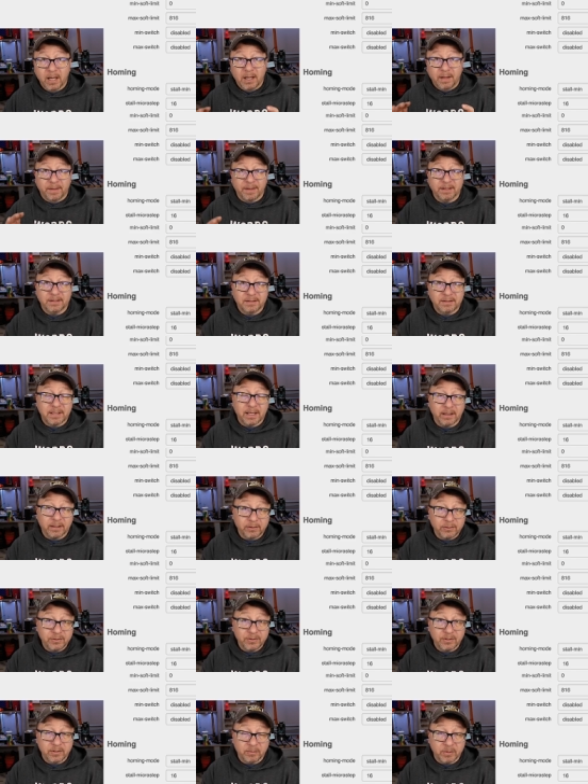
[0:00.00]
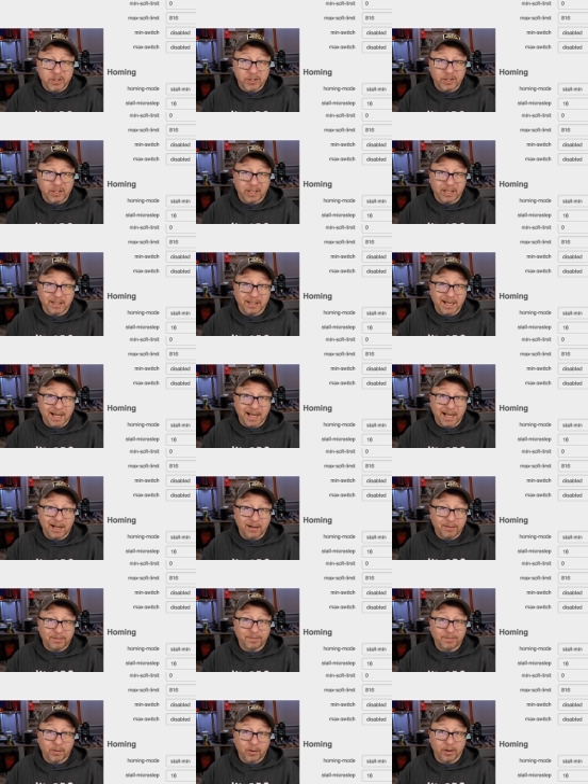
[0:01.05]
This tells the machine how
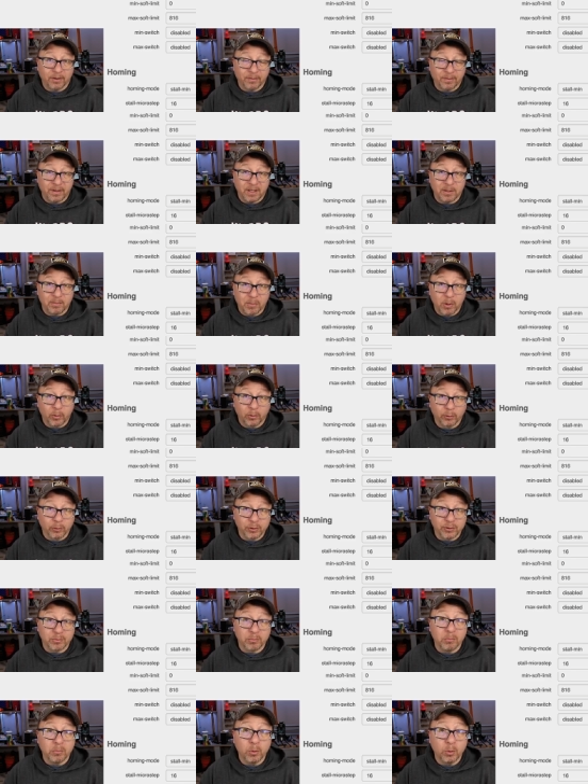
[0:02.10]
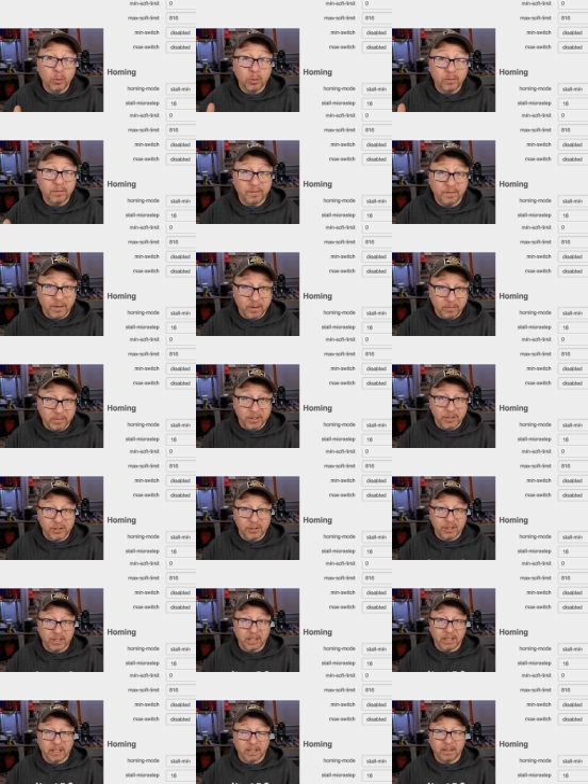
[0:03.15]
far the motors move the
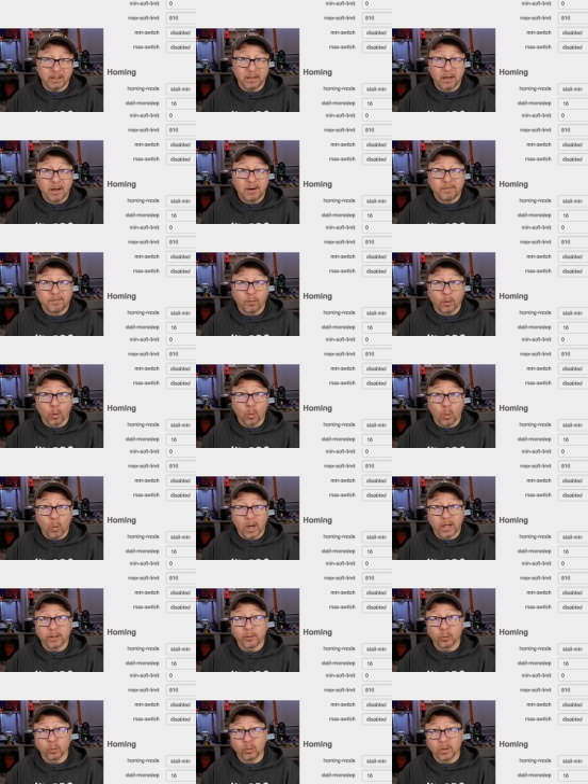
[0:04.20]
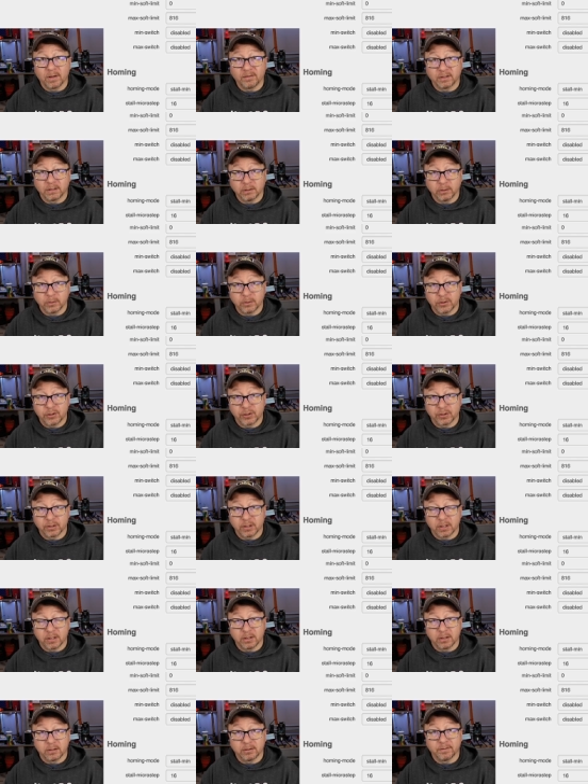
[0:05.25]
machine for one revolution
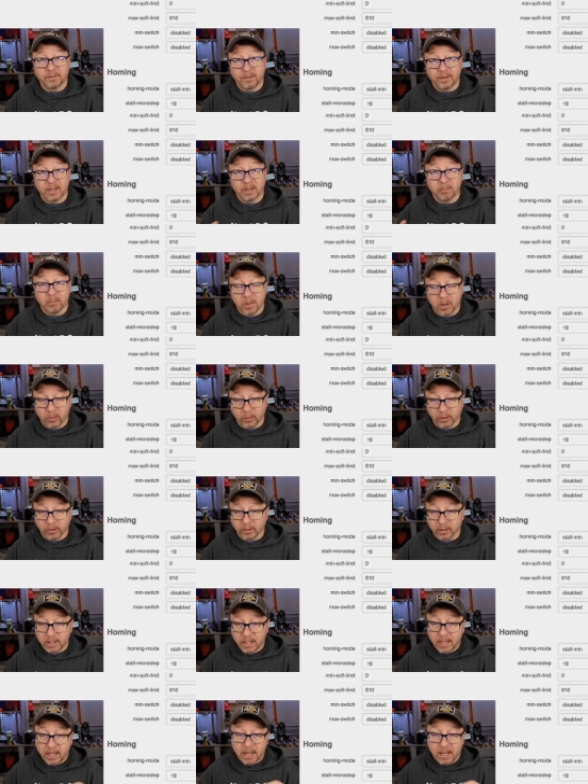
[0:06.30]
of the motor.